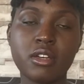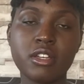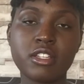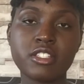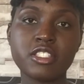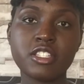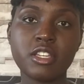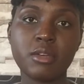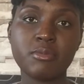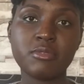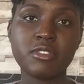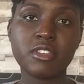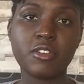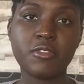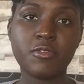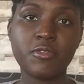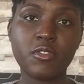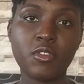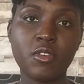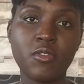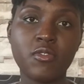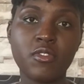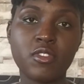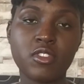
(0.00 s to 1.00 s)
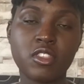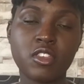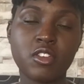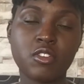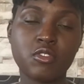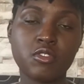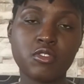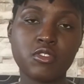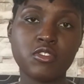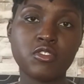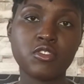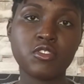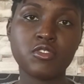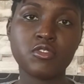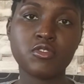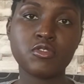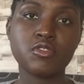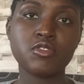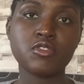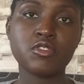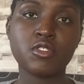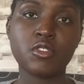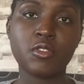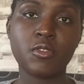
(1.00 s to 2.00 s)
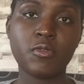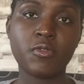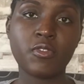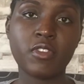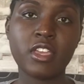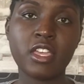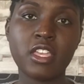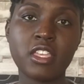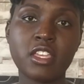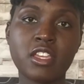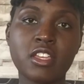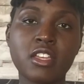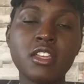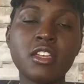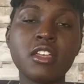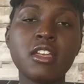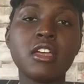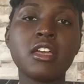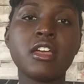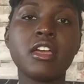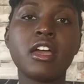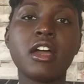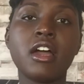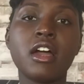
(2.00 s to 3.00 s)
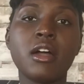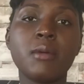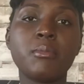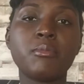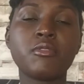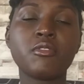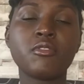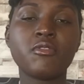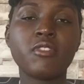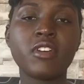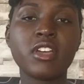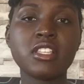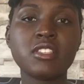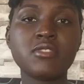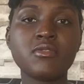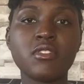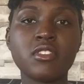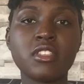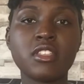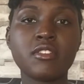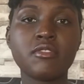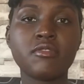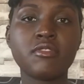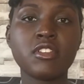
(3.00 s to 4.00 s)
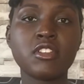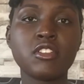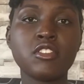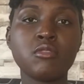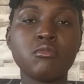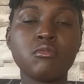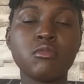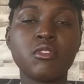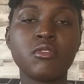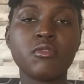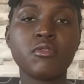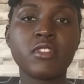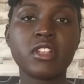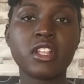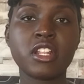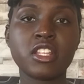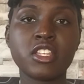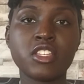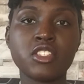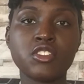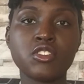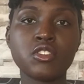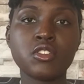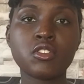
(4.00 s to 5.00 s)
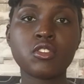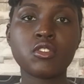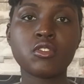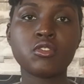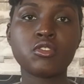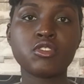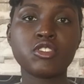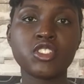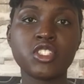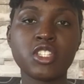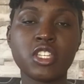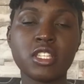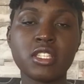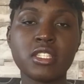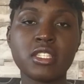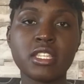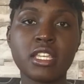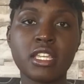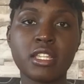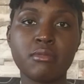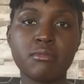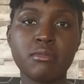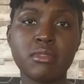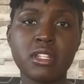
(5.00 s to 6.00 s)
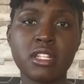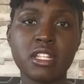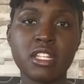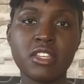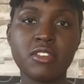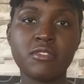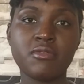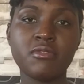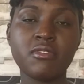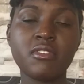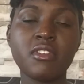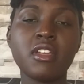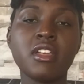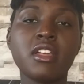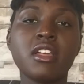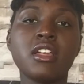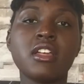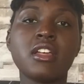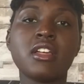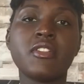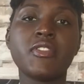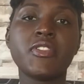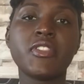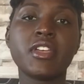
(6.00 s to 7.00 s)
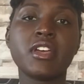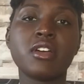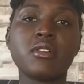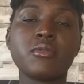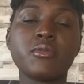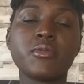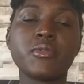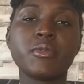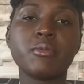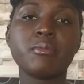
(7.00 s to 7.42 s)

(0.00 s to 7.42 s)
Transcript: Chapter 4 of the Constitution of Kenya, provides for the freedom of religion, conscience, and belief. Now,